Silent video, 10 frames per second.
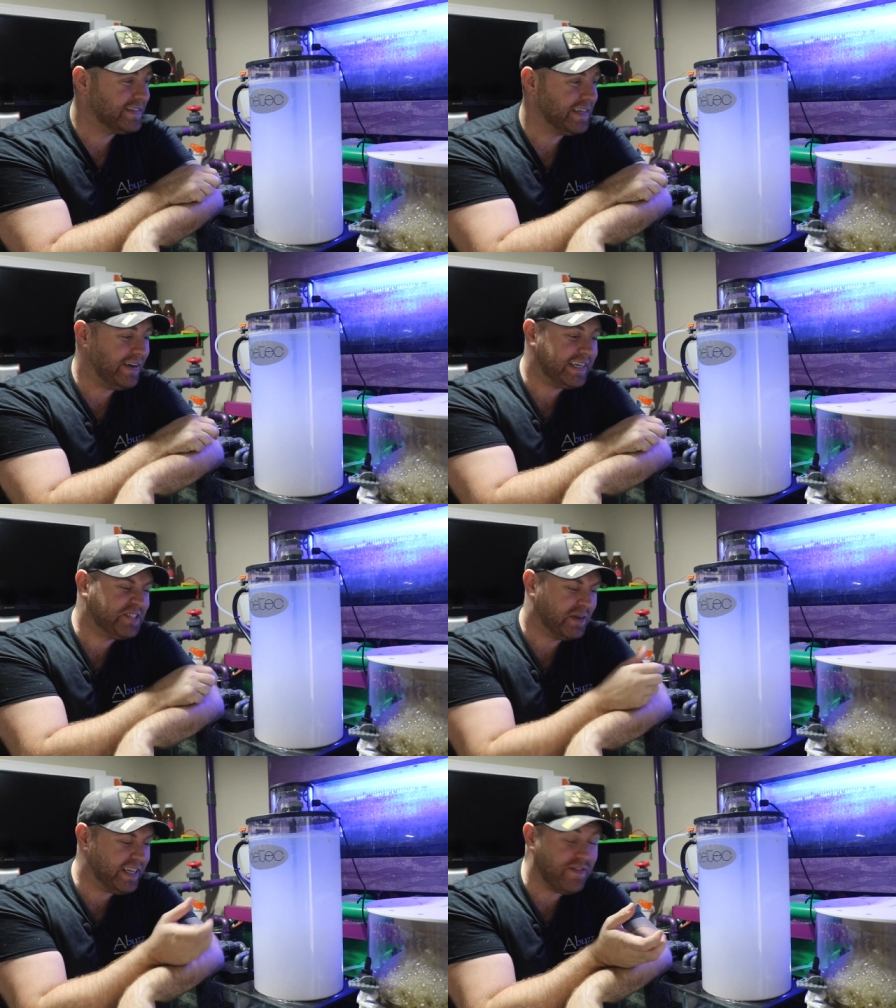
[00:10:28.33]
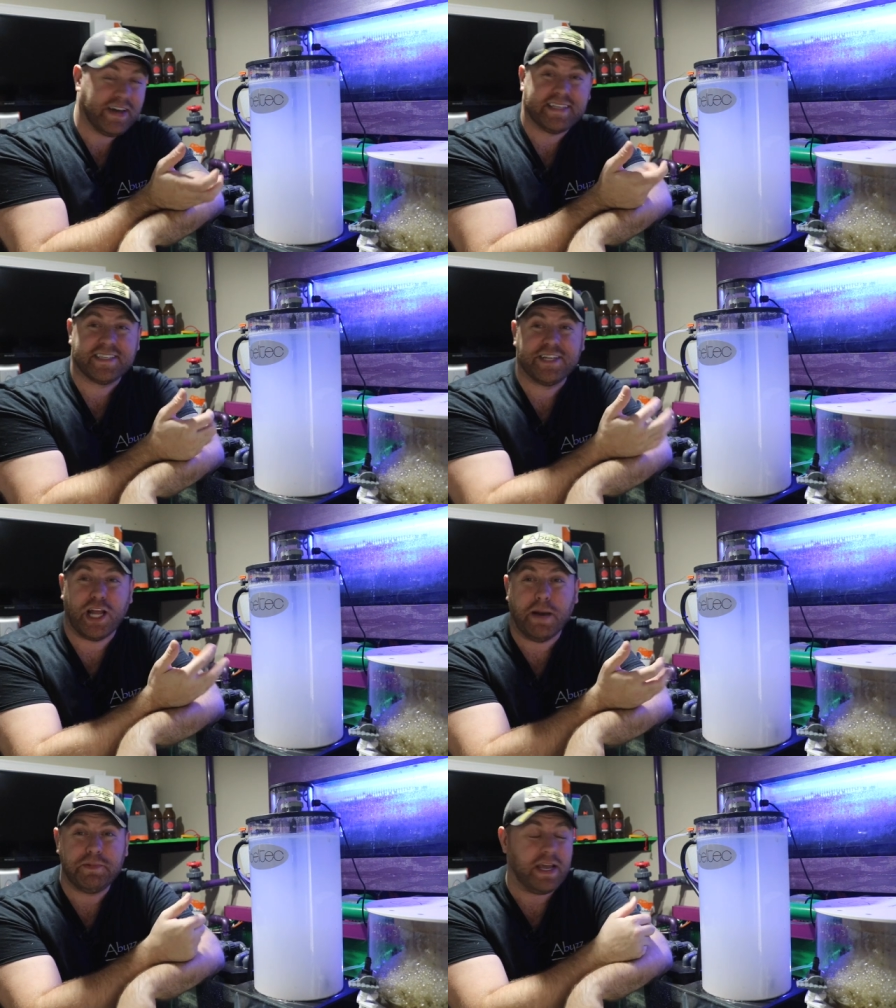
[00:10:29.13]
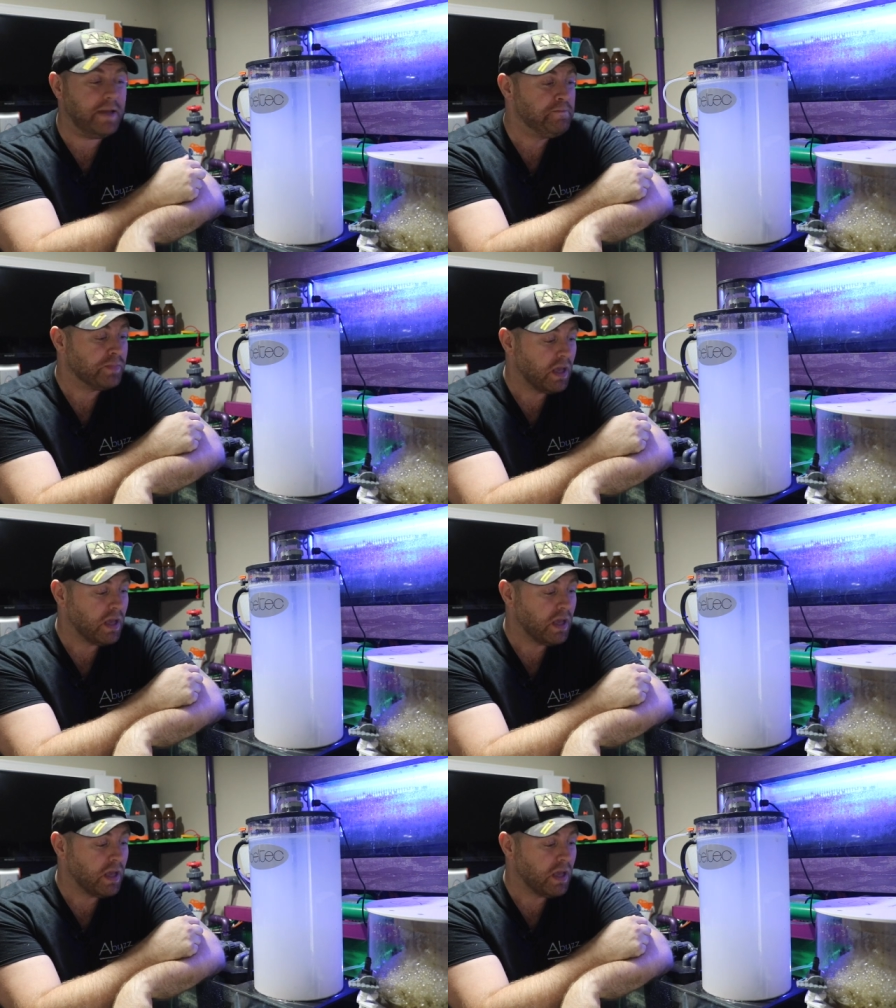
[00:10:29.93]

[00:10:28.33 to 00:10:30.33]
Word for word: So I just want to give you guys a little update